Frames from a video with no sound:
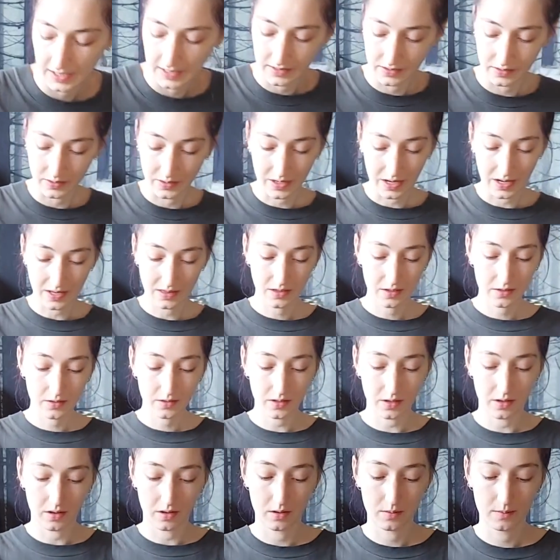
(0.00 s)
so I got those
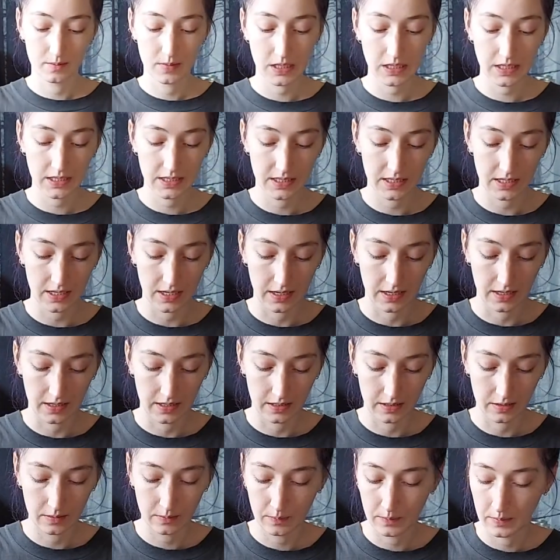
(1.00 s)
all mixed
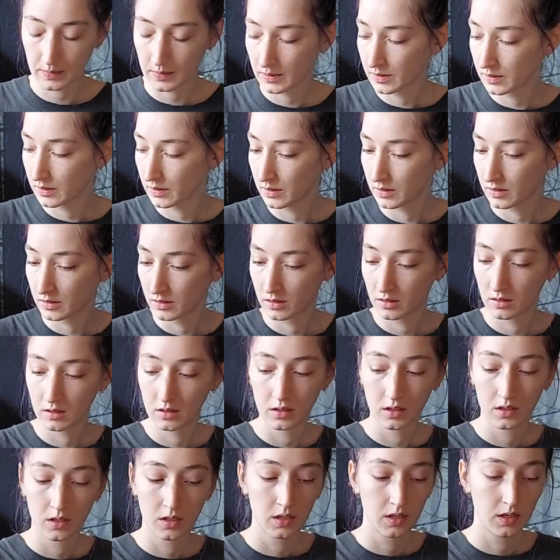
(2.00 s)
up.
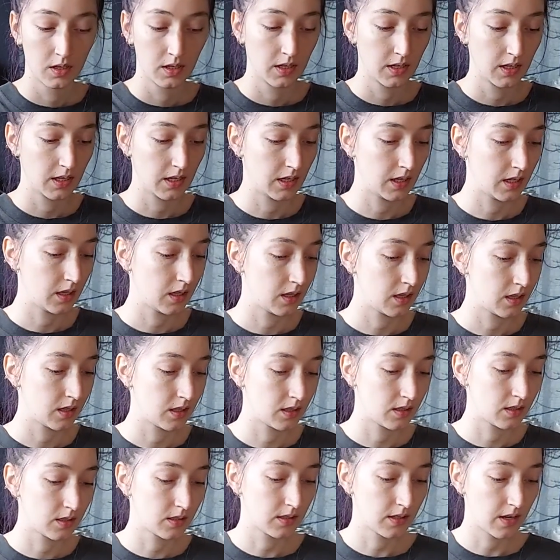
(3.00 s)

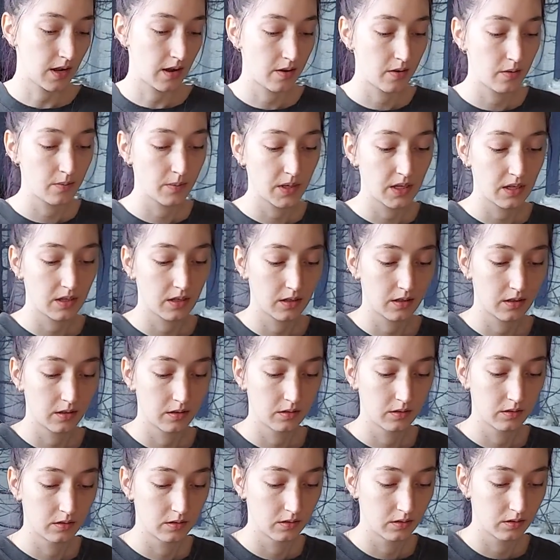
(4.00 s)
And now I'm gonna
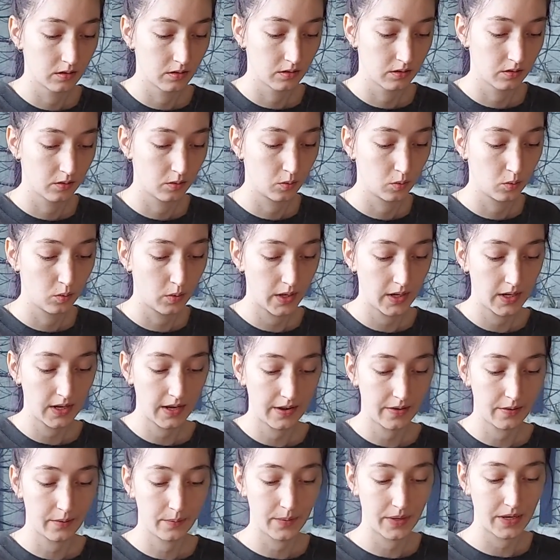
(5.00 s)
weigh
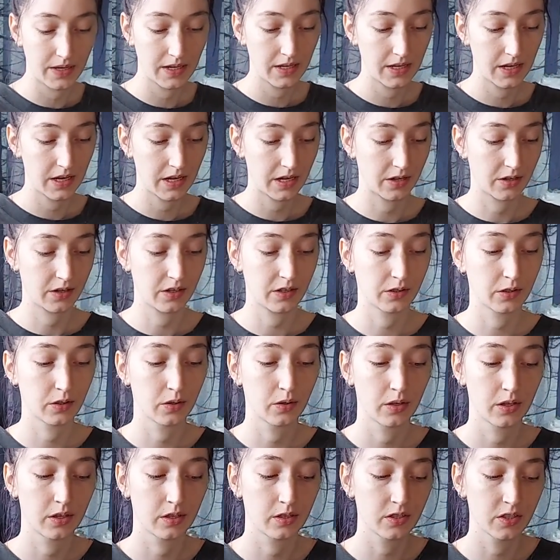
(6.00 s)
out my
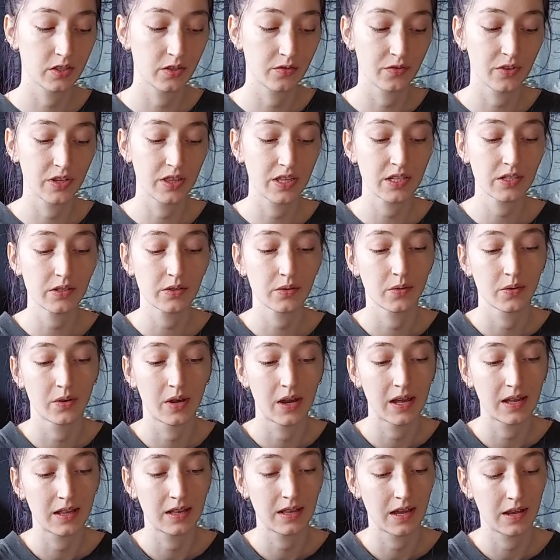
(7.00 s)
carrier oil. So for this
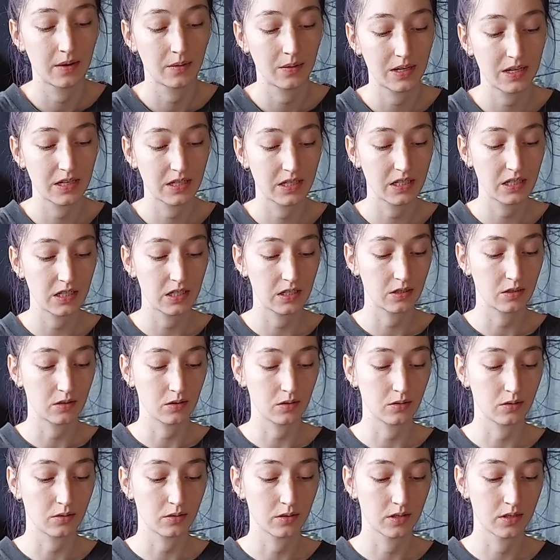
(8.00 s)
oil, I wanted to
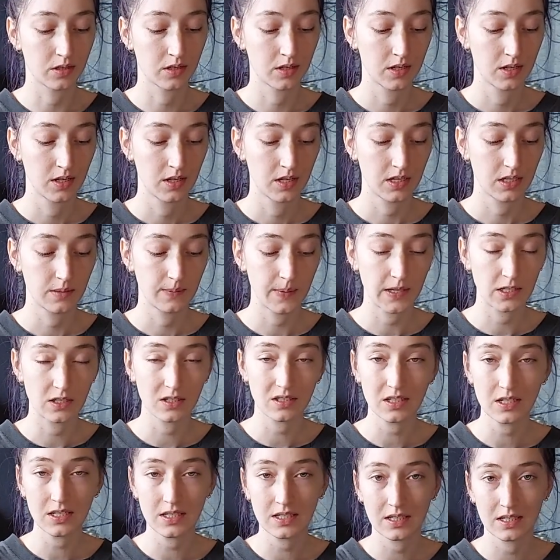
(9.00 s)
use,
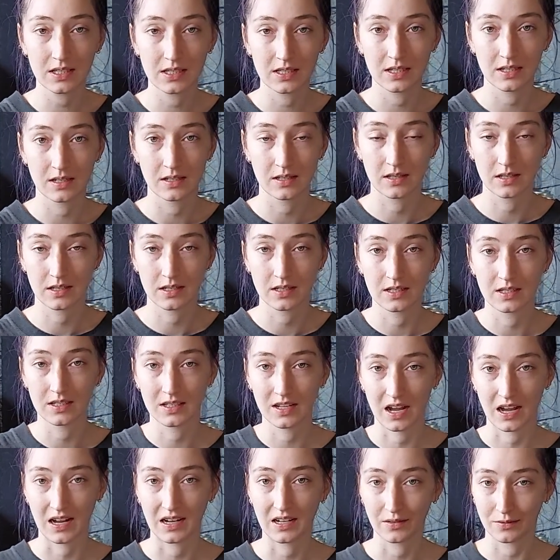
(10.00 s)
especially since this is
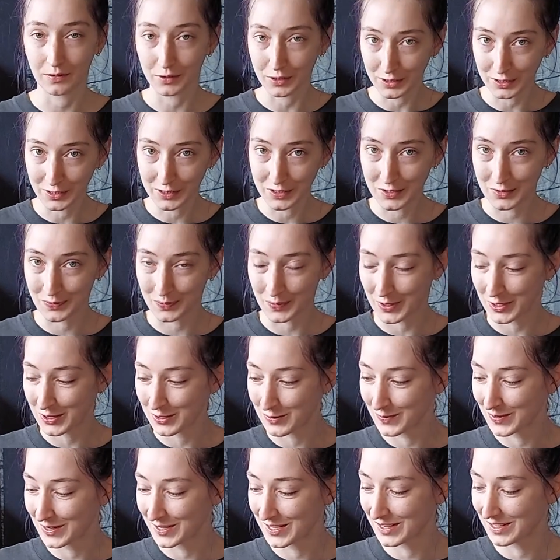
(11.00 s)
kind of an
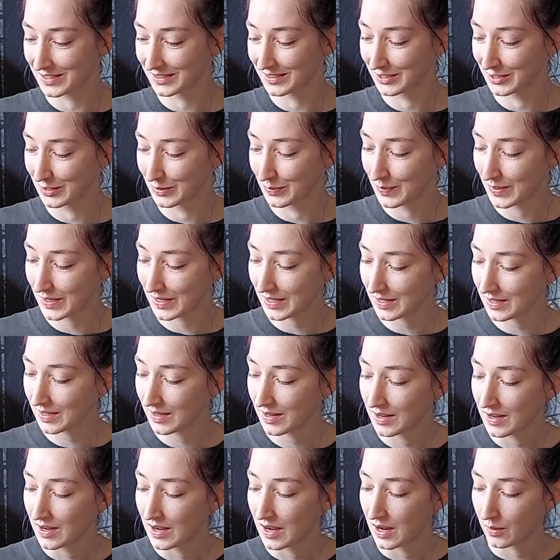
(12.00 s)
experiment a little bit,
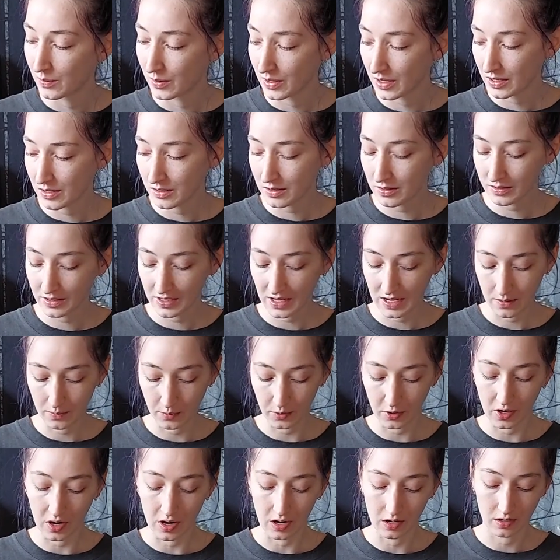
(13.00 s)
I want to use
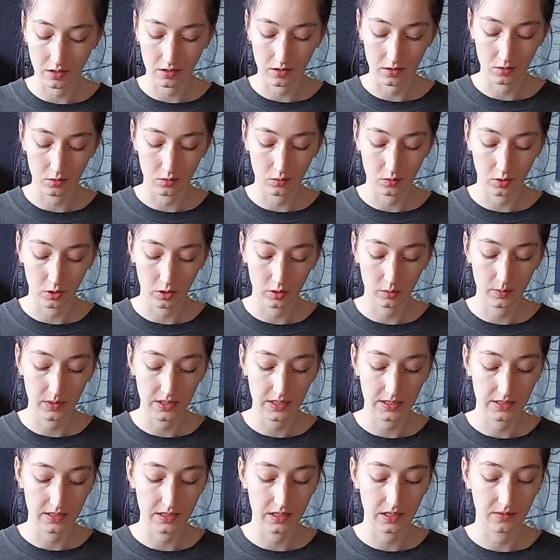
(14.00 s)
apricot kernel oil
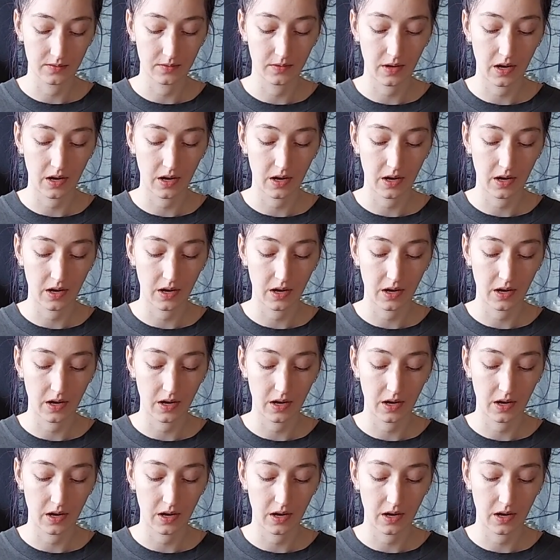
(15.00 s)
because it's